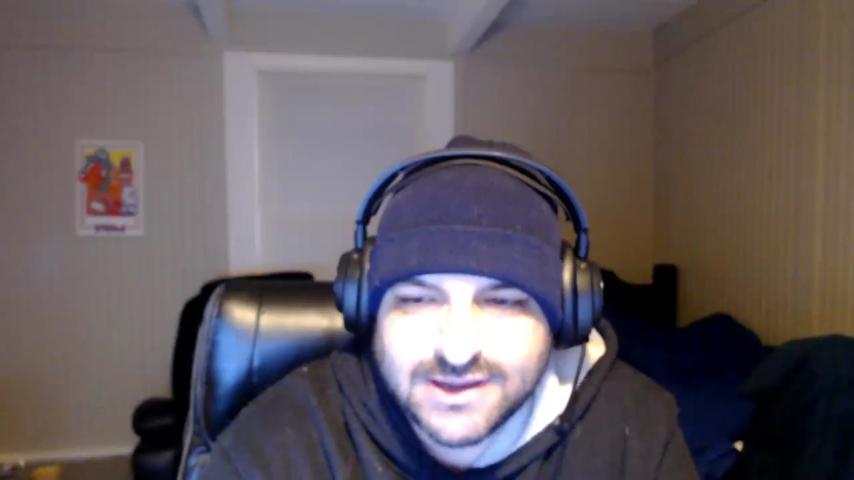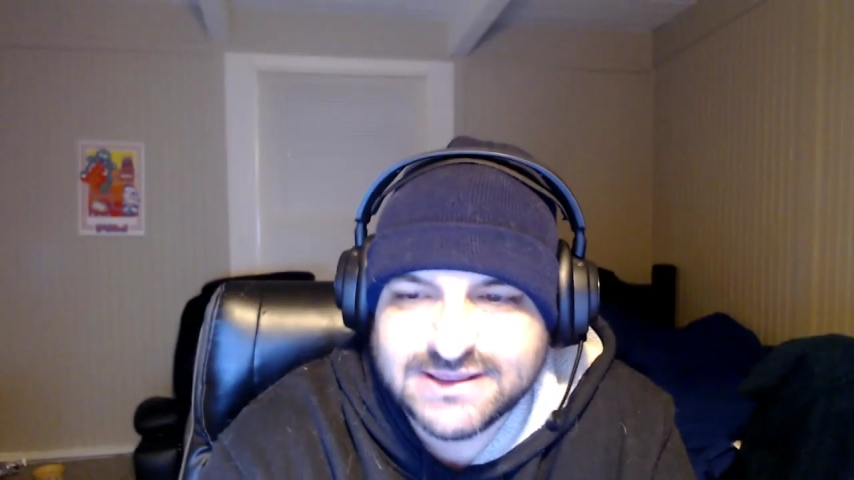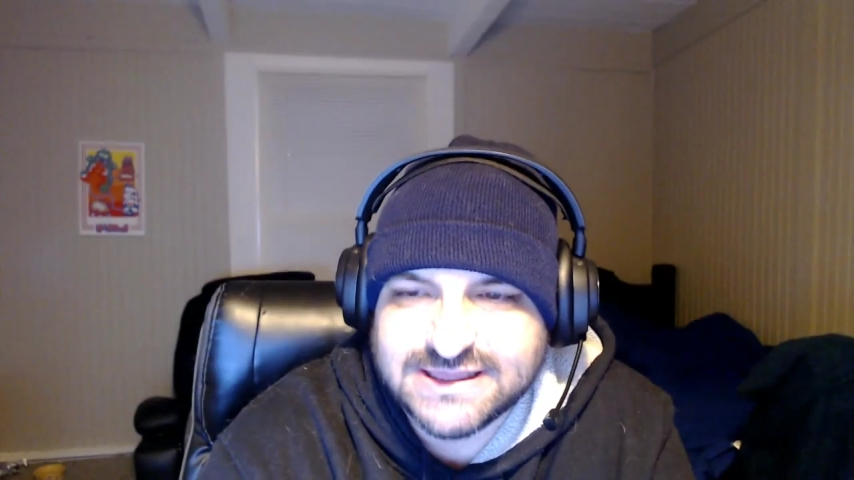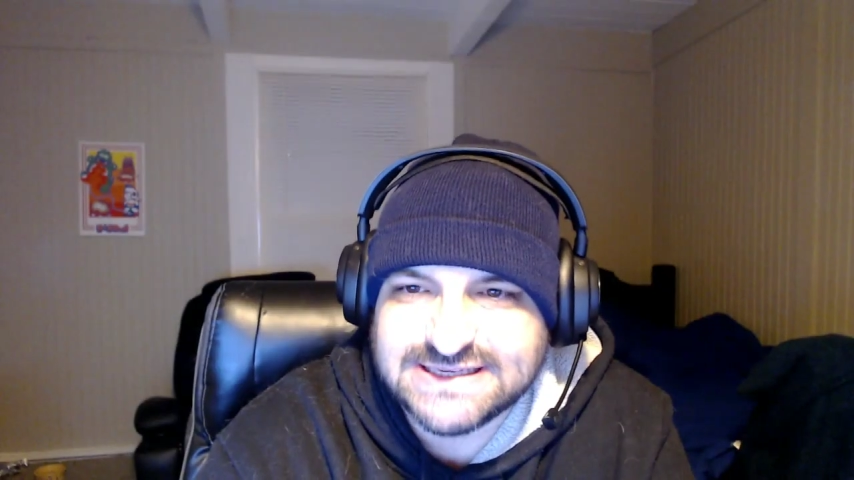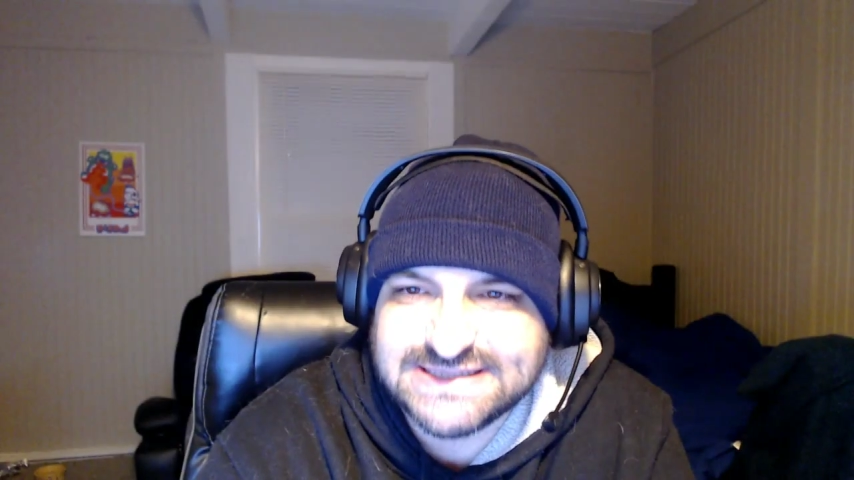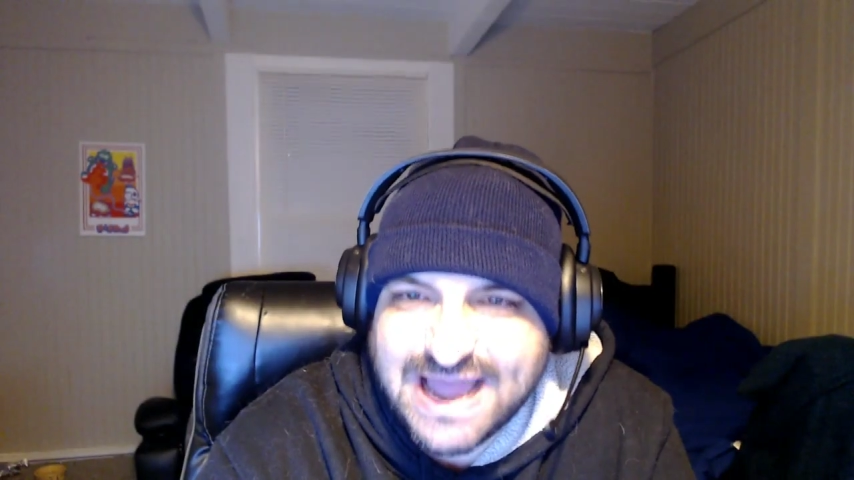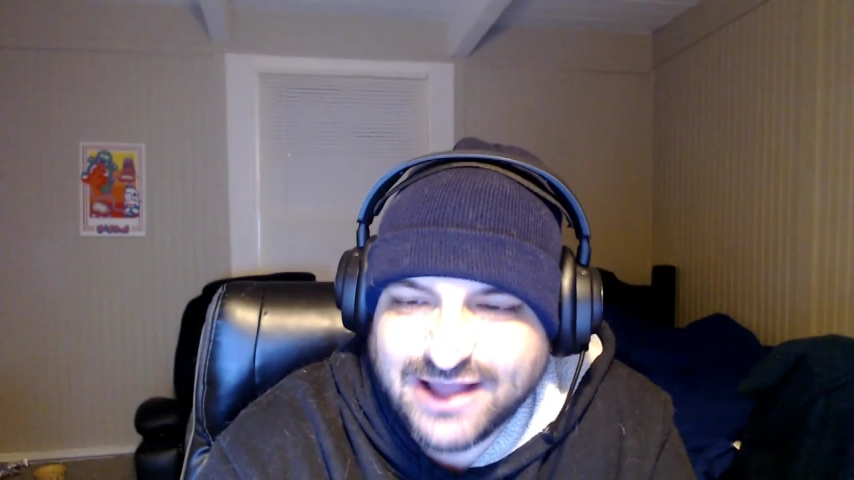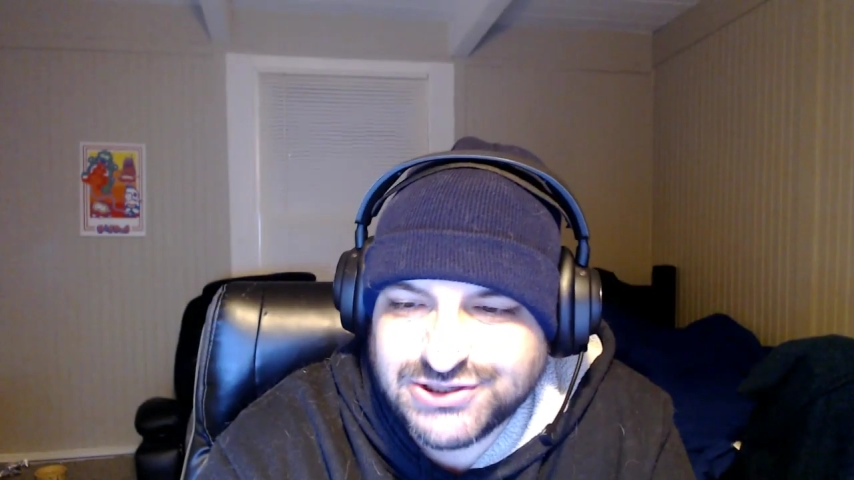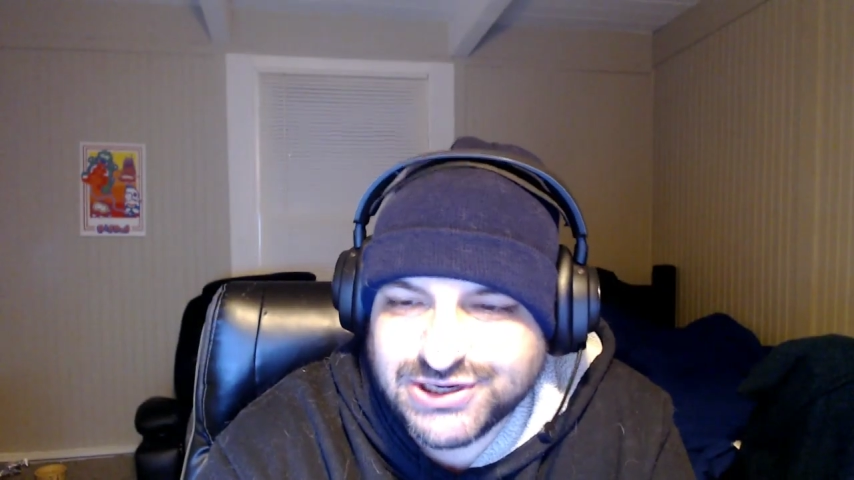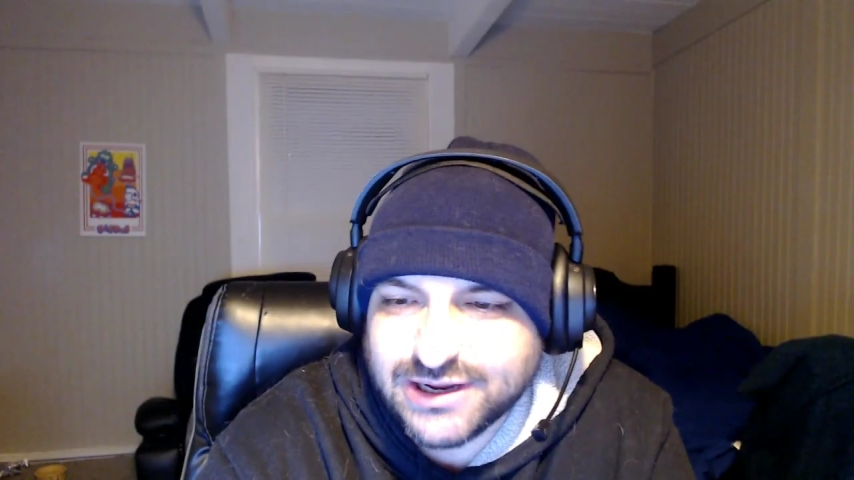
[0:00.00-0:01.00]

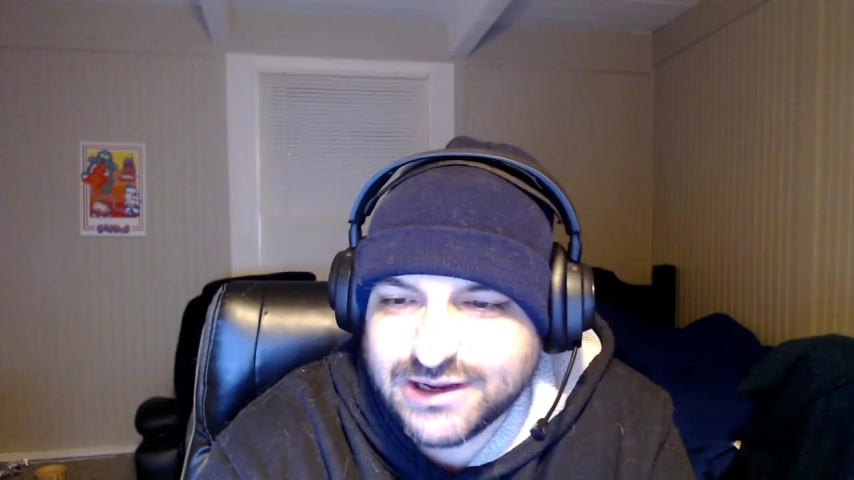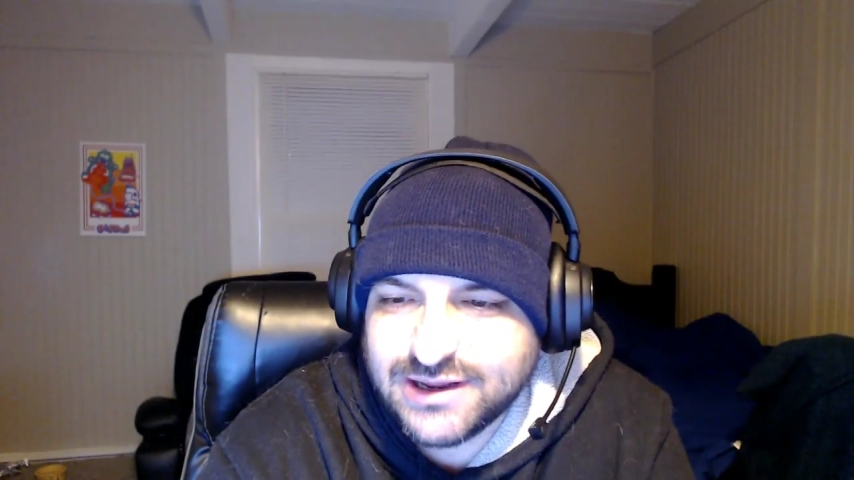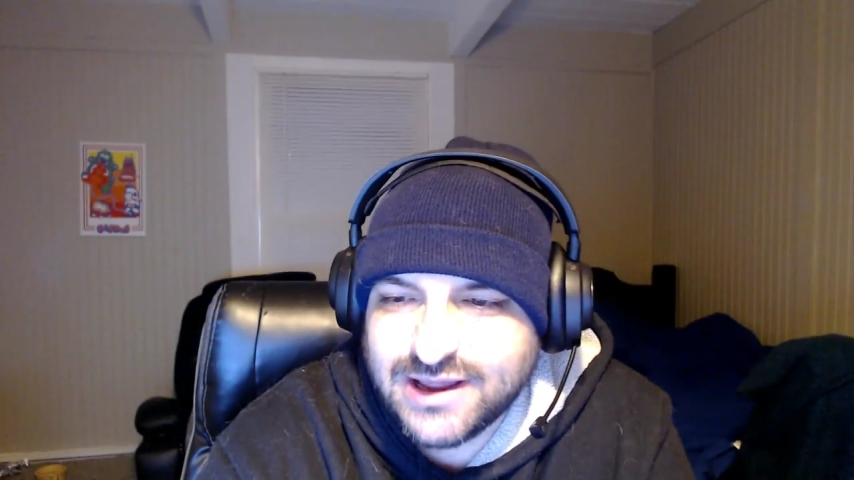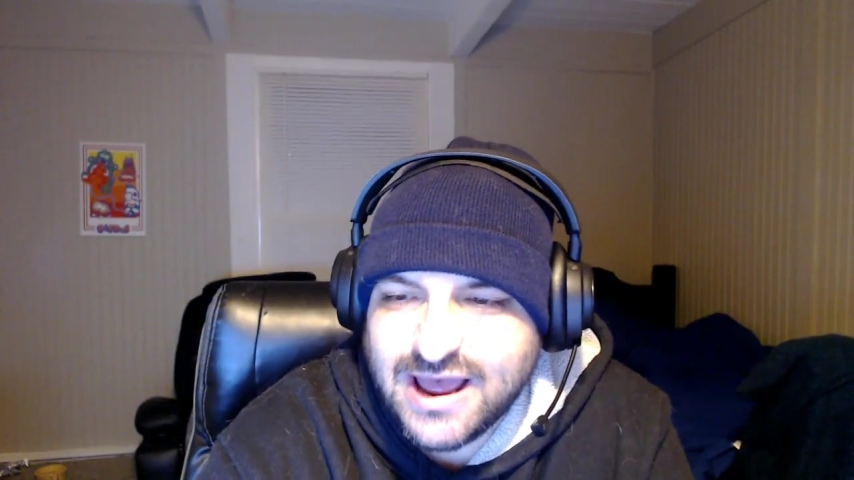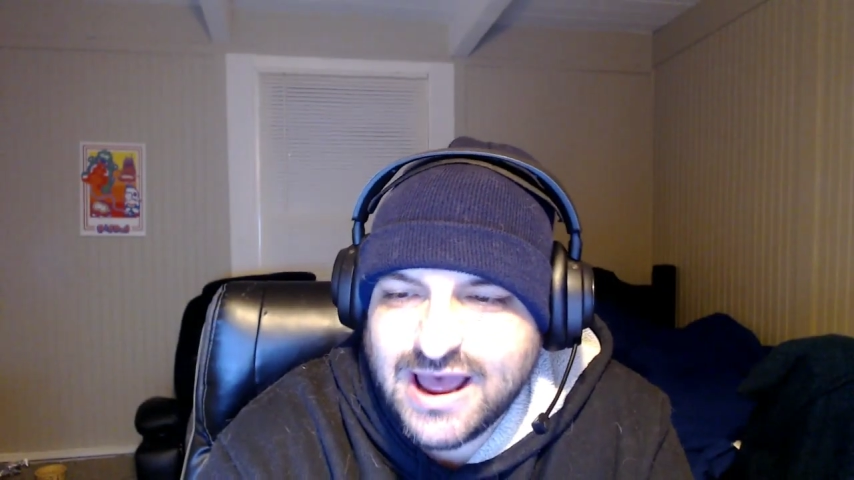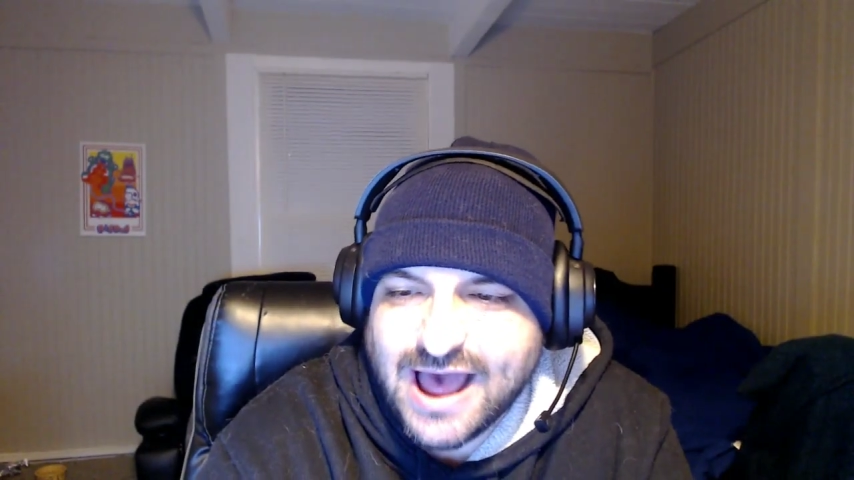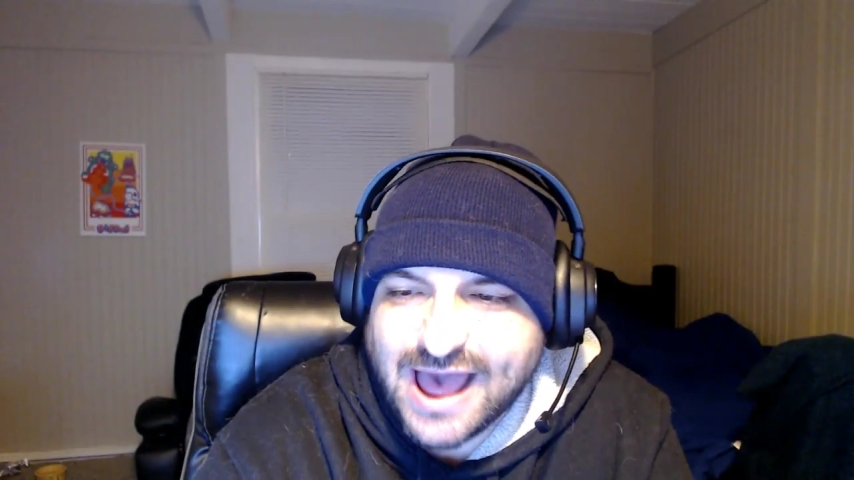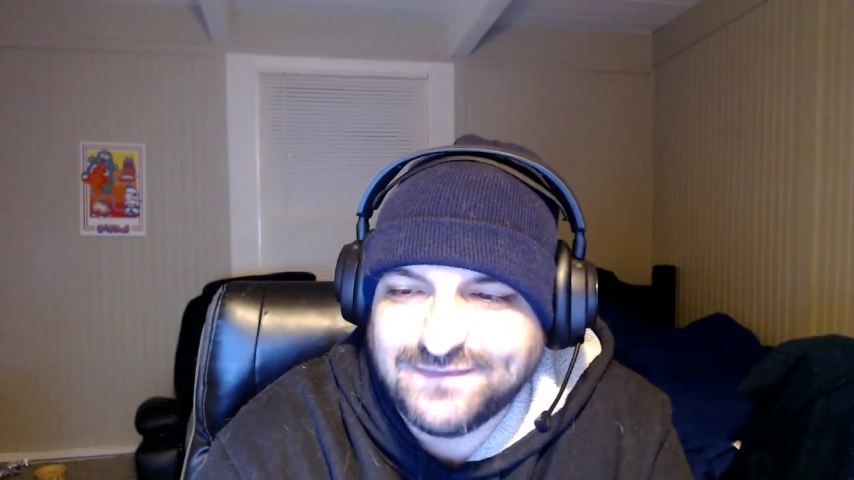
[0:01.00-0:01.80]
Nostalgia. I